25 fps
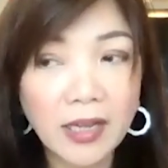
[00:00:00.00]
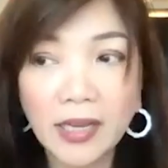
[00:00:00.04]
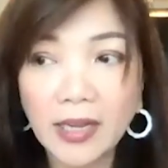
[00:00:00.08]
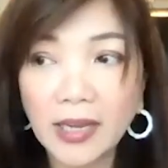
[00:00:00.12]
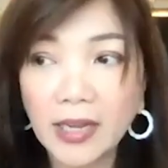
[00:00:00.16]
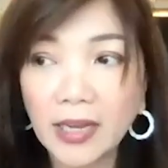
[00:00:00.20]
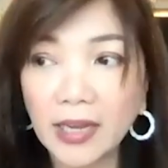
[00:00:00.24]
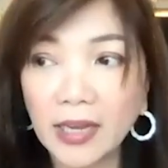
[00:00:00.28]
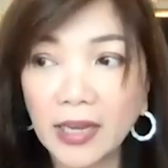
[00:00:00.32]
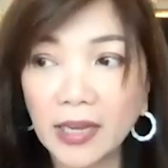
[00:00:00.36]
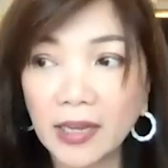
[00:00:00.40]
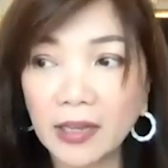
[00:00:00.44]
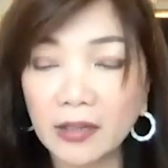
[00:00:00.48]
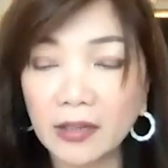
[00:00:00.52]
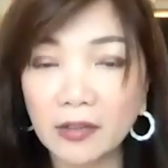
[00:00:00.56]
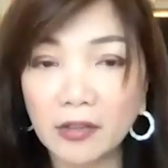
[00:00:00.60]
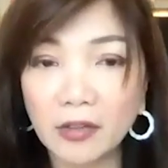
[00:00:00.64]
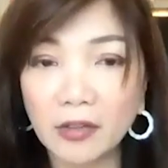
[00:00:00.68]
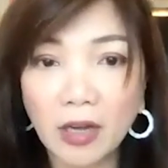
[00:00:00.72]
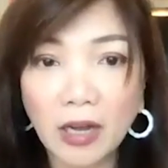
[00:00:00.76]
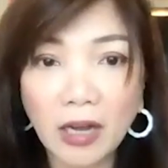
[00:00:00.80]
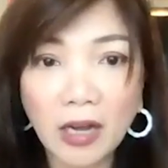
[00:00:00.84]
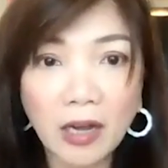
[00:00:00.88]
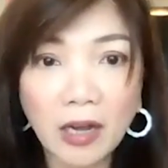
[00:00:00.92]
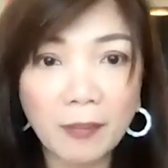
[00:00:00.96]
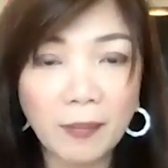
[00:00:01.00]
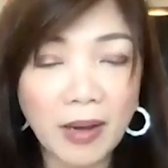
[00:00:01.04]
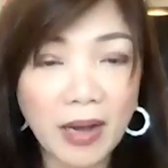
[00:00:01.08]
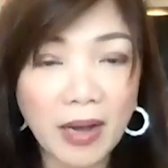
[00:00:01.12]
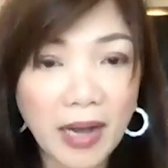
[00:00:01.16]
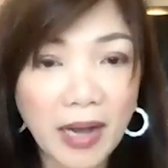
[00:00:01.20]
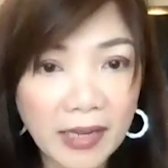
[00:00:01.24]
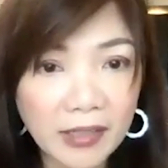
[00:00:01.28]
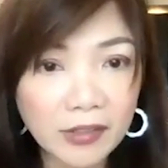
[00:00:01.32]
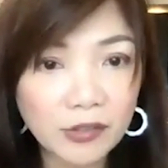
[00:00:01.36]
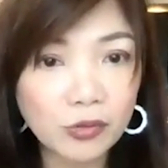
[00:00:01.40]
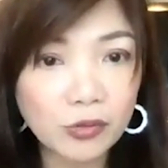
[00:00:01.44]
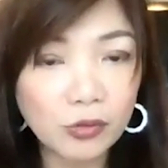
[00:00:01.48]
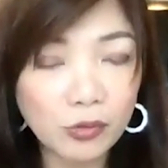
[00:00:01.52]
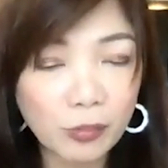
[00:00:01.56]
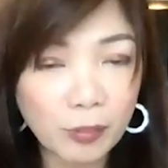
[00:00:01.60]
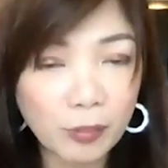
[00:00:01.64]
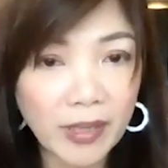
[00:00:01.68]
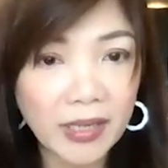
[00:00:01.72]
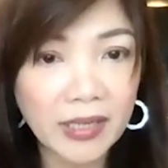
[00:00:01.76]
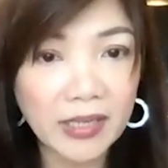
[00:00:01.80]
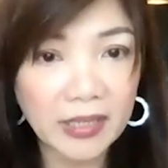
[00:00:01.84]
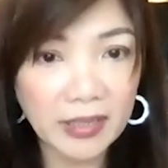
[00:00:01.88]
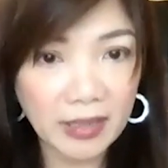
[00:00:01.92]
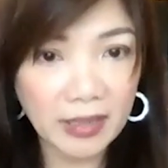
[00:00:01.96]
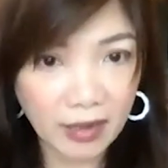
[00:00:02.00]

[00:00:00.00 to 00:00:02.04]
And I do make an